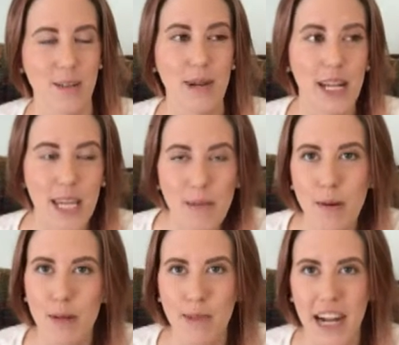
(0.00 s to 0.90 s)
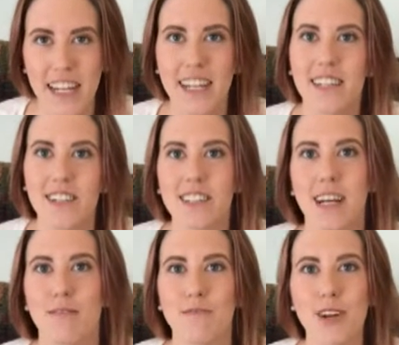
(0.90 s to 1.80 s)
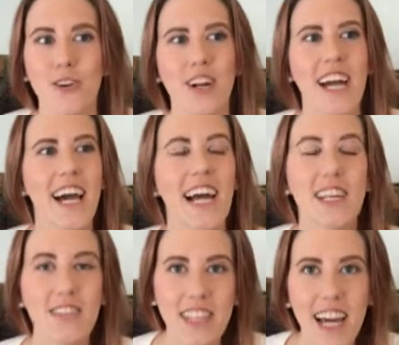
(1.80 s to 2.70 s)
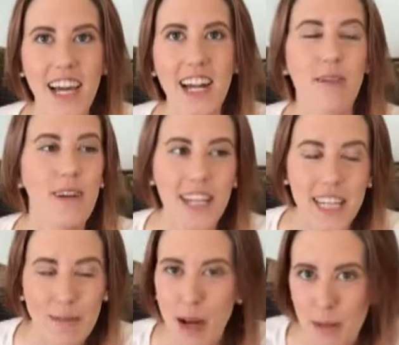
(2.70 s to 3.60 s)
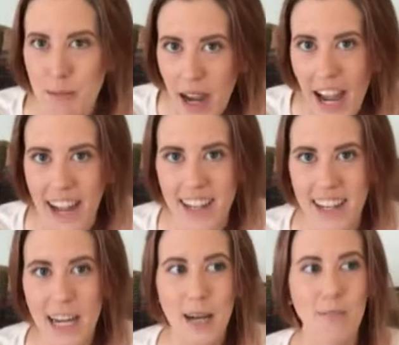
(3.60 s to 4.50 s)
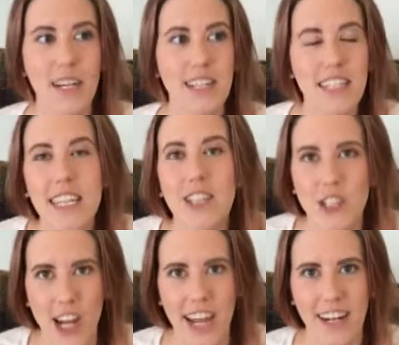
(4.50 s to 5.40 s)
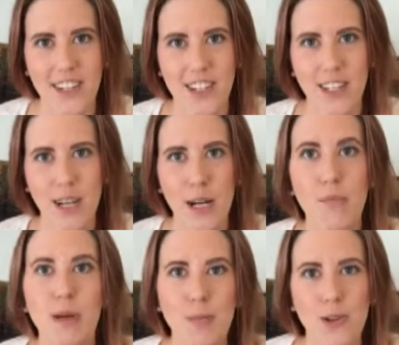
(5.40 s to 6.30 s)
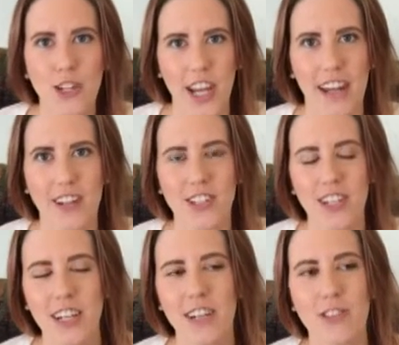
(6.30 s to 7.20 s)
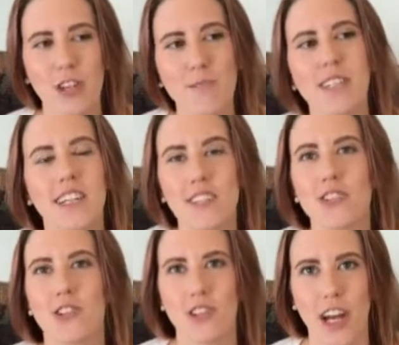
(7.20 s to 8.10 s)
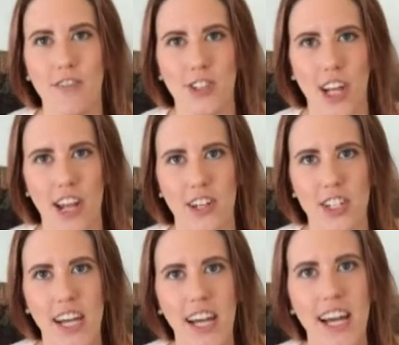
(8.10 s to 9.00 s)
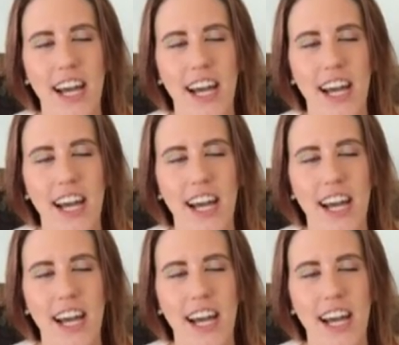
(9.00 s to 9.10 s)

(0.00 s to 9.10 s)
And I'm gonna keep coming back until it's time to vote. And even then, I'm gonna keep coming back because needs change, people change, circumstances in your life change.